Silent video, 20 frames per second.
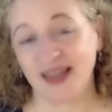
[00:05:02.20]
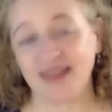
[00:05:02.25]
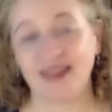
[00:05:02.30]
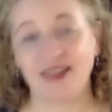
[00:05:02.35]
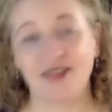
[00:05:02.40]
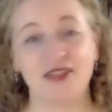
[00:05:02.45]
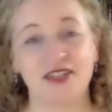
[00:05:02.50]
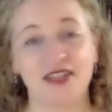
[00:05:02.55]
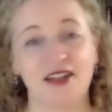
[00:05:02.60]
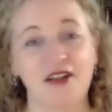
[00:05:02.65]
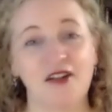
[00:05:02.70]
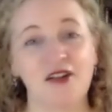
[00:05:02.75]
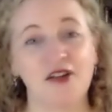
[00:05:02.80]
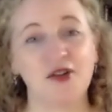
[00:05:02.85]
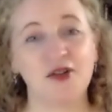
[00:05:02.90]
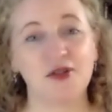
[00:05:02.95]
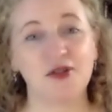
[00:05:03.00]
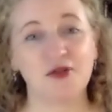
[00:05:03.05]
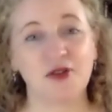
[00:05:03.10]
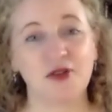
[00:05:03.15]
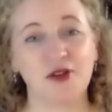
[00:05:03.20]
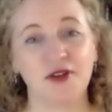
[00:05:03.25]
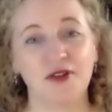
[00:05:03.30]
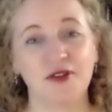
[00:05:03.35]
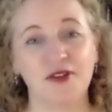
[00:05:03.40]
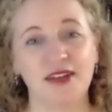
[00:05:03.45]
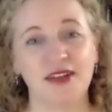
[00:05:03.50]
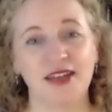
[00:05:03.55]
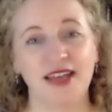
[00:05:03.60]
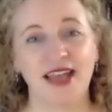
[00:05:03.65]
love to hear how it goes for you.
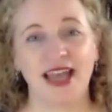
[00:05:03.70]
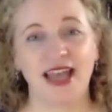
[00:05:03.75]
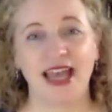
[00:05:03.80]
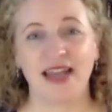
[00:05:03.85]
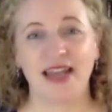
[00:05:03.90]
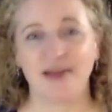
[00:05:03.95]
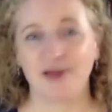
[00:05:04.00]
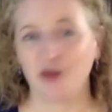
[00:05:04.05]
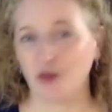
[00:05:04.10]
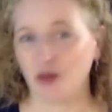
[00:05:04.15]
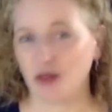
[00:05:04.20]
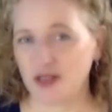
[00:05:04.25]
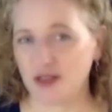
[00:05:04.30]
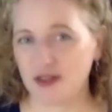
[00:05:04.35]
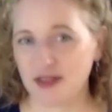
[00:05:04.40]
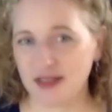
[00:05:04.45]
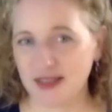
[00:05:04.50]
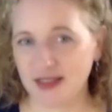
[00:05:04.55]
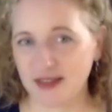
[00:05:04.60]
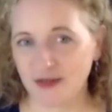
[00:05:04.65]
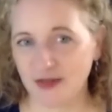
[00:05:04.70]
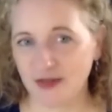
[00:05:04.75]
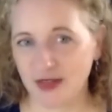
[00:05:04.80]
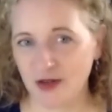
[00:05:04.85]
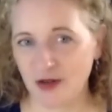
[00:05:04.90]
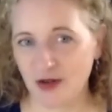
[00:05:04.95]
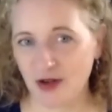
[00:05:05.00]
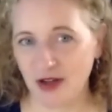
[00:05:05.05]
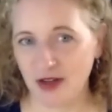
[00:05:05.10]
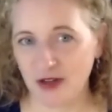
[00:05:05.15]
And if you're watching this
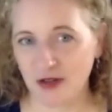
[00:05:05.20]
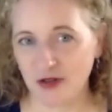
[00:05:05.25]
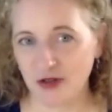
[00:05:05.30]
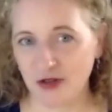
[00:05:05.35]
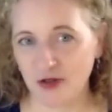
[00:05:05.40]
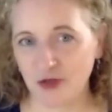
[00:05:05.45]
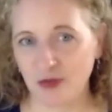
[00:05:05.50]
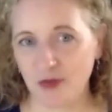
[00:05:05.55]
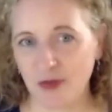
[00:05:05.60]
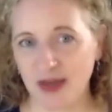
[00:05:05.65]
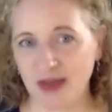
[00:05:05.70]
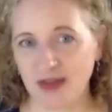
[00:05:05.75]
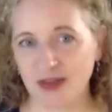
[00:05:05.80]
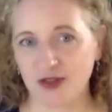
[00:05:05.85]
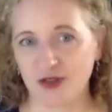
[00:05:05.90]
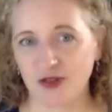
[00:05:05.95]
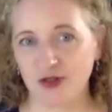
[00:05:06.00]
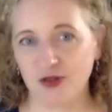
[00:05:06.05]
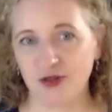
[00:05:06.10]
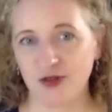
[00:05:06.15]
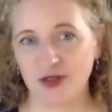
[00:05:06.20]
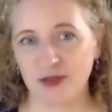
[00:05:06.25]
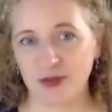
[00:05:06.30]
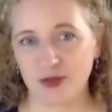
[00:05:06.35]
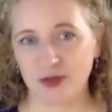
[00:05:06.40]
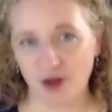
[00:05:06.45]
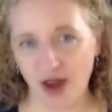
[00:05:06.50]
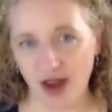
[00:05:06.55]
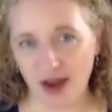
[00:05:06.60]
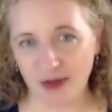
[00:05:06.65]
video on YouTube, make sure you
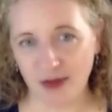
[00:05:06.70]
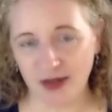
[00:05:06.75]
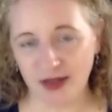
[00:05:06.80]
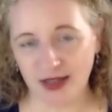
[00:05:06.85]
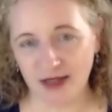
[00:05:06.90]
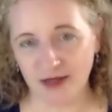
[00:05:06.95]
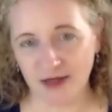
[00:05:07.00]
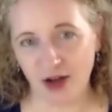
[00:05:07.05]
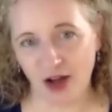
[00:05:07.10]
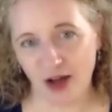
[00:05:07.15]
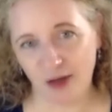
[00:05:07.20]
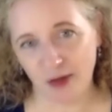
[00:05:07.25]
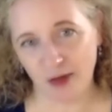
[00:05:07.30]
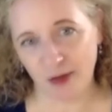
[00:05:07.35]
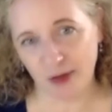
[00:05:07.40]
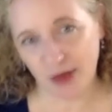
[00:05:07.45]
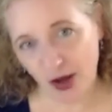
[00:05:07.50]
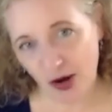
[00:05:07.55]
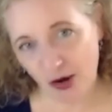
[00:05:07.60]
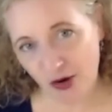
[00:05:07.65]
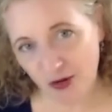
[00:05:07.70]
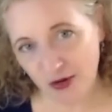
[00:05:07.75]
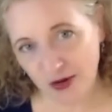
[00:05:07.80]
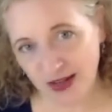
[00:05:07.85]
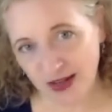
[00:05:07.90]
subscribe and give a comment below.